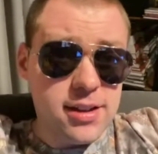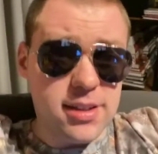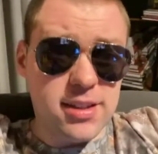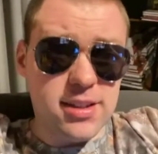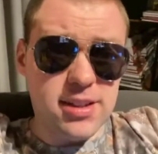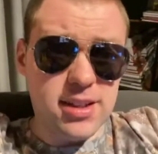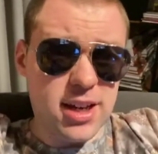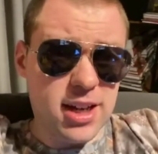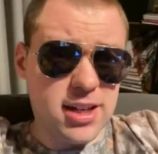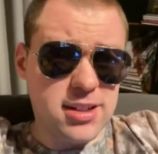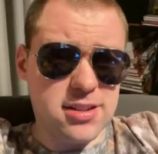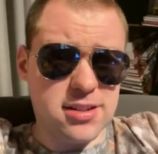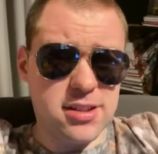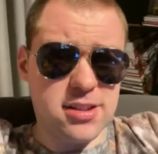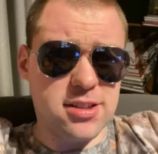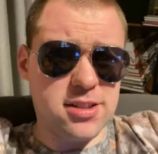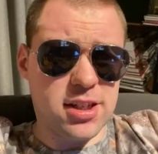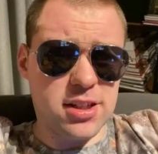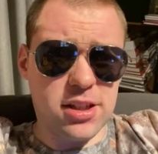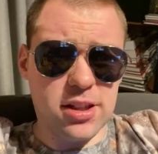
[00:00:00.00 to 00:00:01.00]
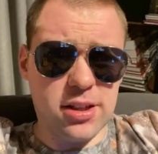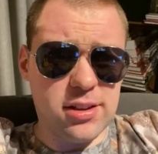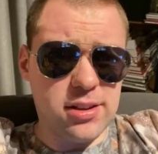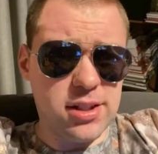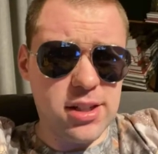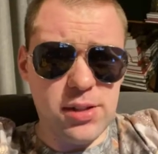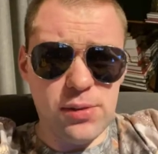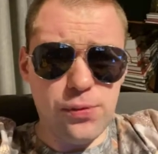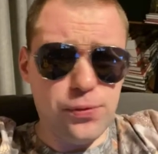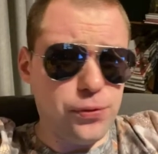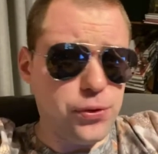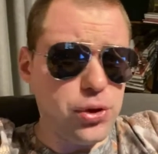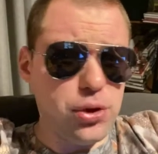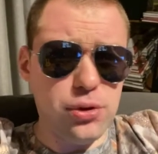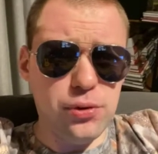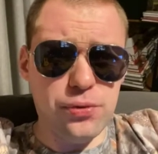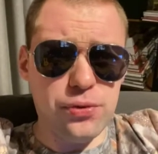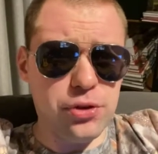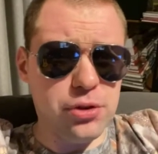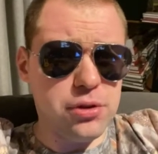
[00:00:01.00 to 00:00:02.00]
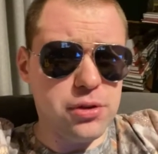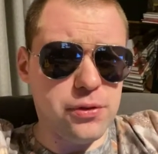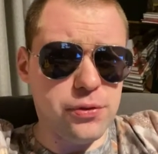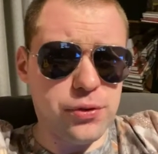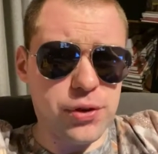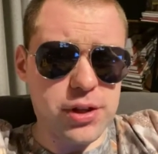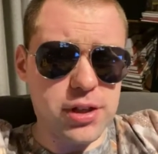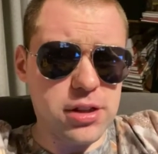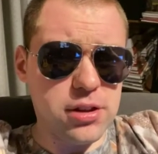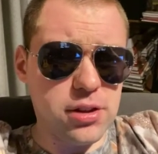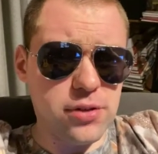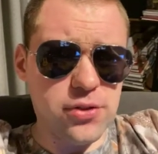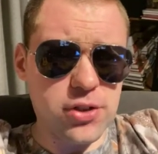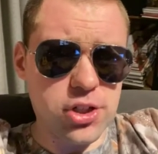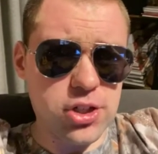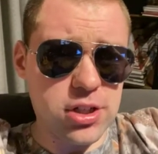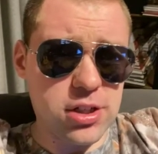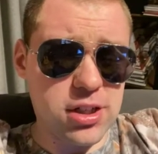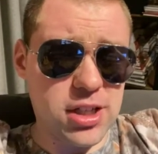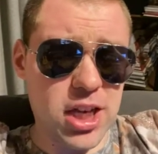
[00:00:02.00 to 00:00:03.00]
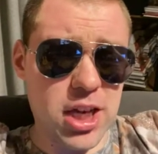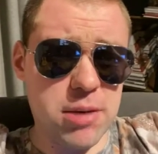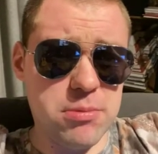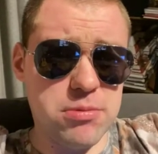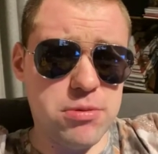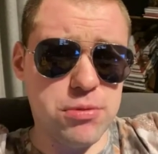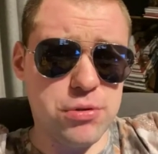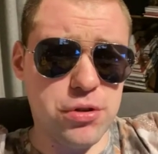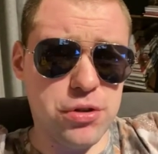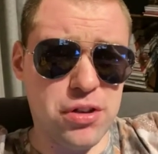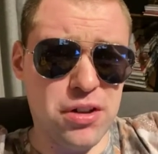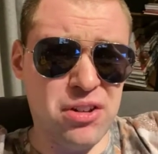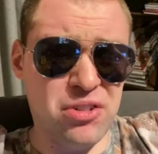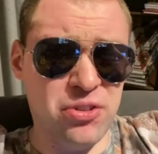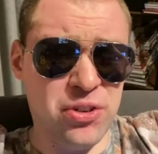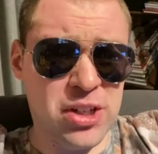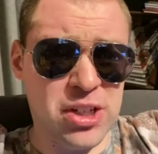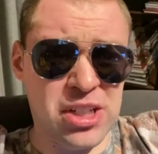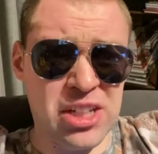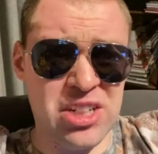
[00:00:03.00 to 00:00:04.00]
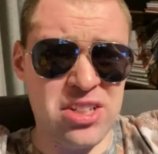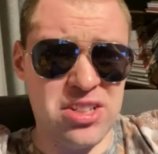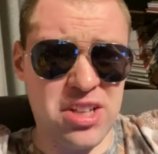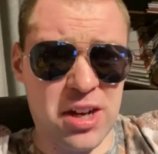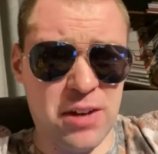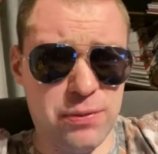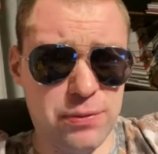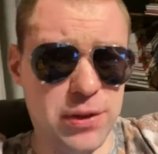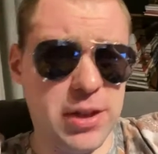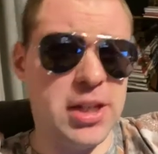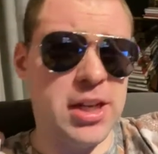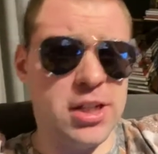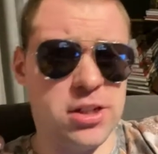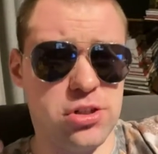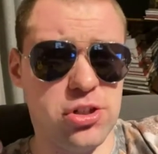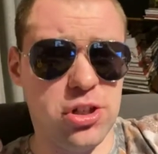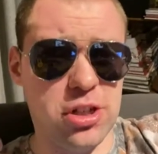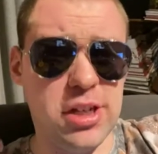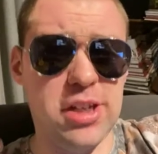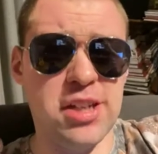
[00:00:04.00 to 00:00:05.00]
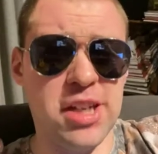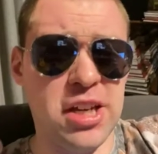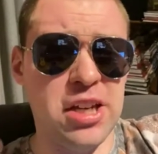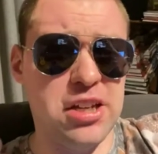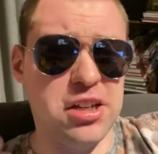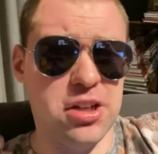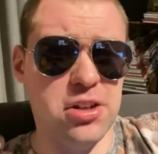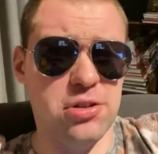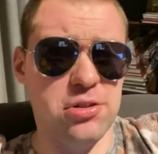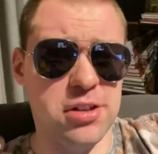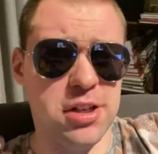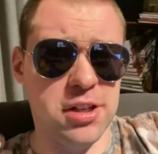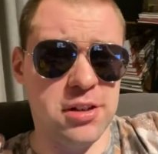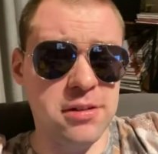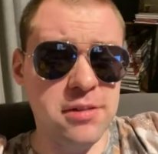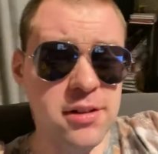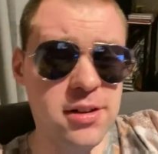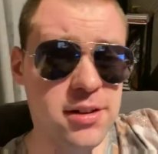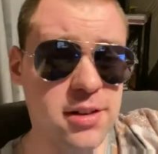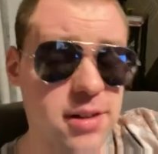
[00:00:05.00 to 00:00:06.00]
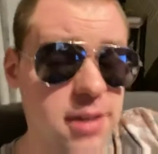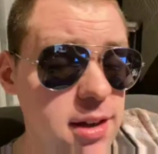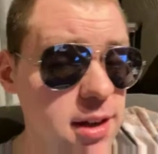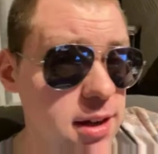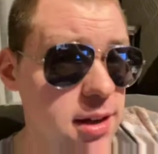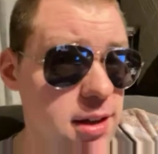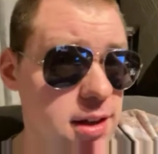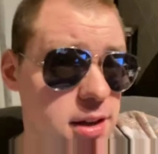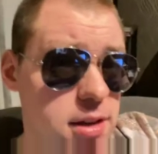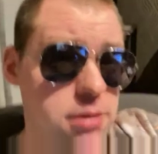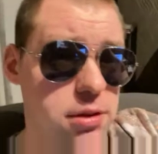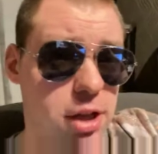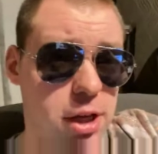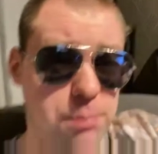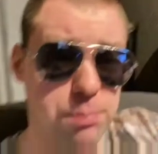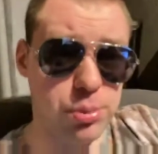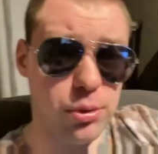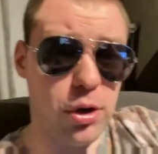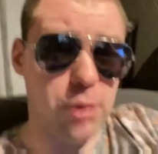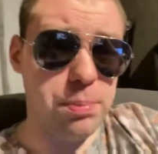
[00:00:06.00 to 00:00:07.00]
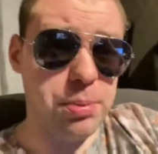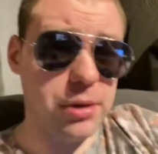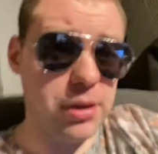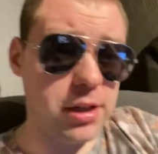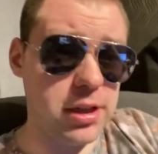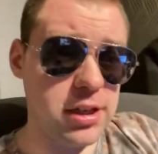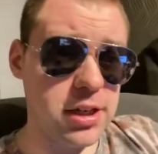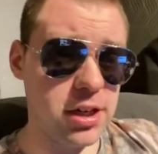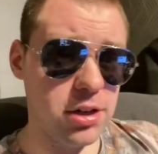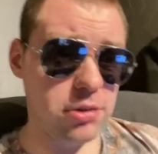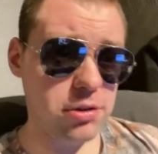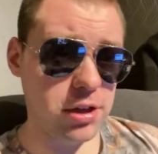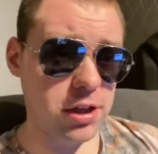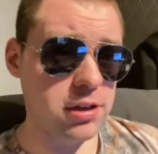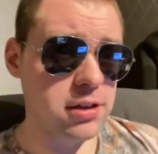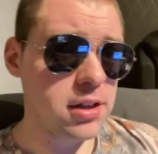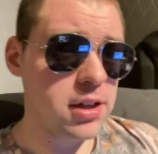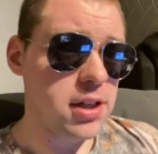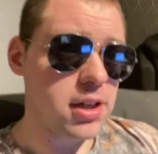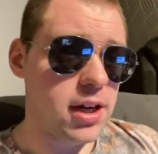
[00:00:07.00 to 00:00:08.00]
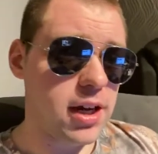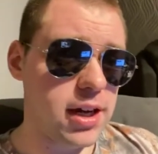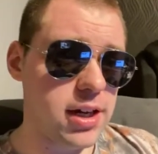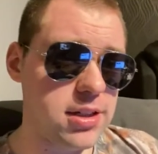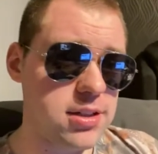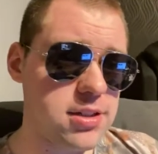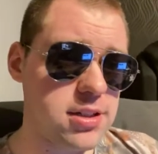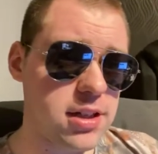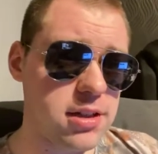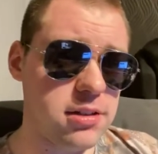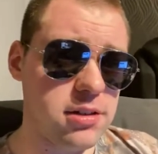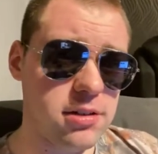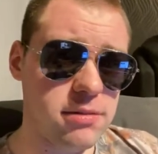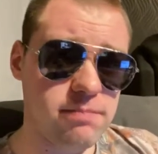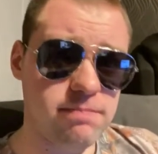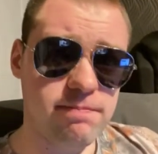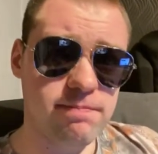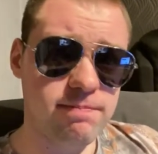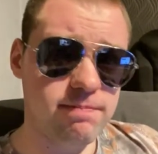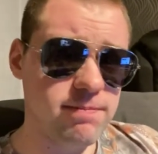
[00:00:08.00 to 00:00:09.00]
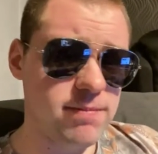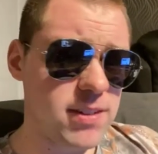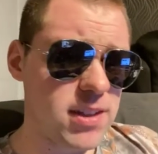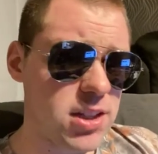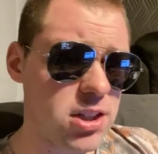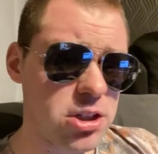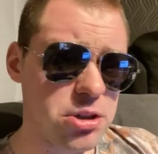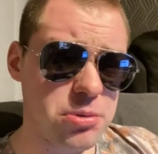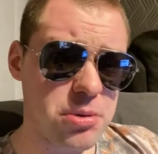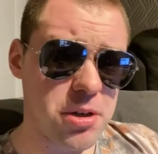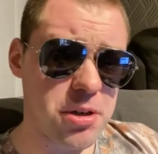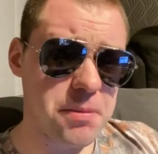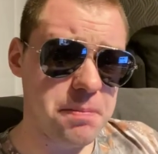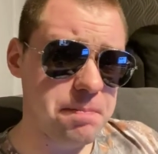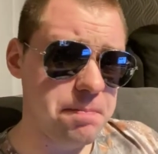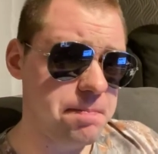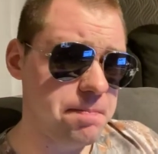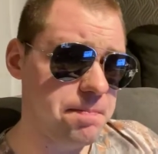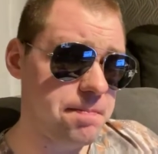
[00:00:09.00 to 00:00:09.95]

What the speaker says: Yes, it's like the green flu from the fucking Division games. Well, the only thing is that thing actually can kill you. Like, properly kill you. And it's like, you know what?